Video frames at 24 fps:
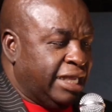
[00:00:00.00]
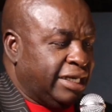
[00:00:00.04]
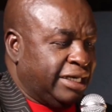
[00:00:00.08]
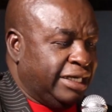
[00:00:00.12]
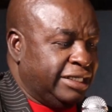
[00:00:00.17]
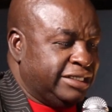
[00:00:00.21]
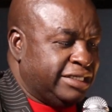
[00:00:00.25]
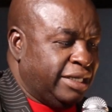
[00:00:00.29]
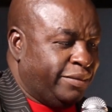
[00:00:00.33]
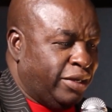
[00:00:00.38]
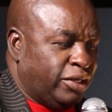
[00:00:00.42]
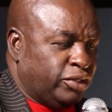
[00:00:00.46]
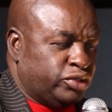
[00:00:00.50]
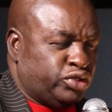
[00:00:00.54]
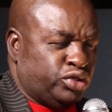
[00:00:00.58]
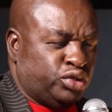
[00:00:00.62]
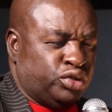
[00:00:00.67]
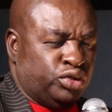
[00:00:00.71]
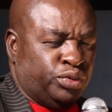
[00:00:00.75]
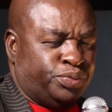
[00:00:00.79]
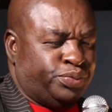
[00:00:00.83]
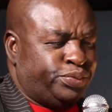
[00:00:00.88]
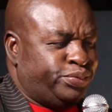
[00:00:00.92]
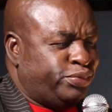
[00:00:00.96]
I raised about
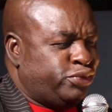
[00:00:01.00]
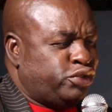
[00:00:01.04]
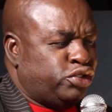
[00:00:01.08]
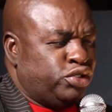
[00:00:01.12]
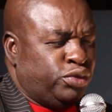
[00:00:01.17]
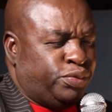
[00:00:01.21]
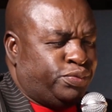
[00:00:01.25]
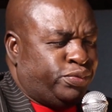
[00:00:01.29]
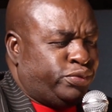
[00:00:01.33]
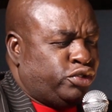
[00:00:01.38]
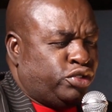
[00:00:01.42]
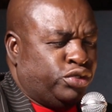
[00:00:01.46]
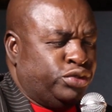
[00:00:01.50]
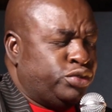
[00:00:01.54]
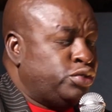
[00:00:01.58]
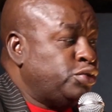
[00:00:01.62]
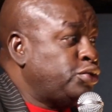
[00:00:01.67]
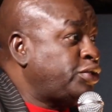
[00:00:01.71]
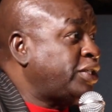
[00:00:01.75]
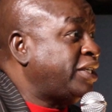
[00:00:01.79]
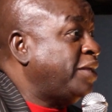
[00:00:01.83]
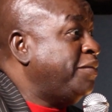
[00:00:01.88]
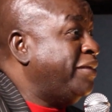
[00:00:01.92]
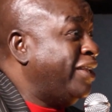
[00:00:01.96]
$2 to
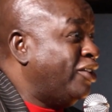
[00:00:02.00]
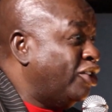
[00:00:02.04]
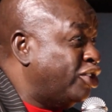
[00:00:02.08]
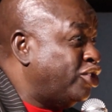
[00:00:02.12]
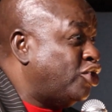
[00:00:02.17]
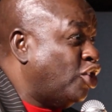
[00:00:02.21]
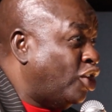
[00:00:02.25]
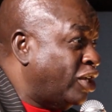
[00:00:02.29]
$3 million,